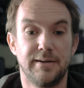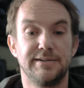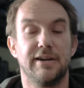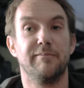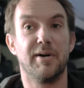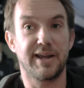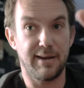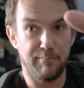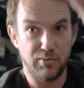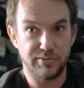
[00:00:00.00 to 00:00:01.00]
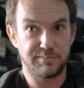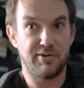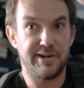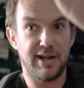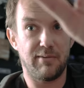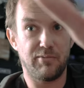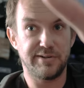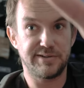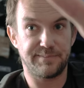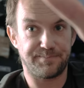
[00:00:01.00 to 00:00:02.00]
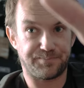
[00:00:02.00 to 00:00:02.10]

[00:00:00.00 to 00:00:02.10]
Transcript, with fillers: So if my gimbal's pointing upwards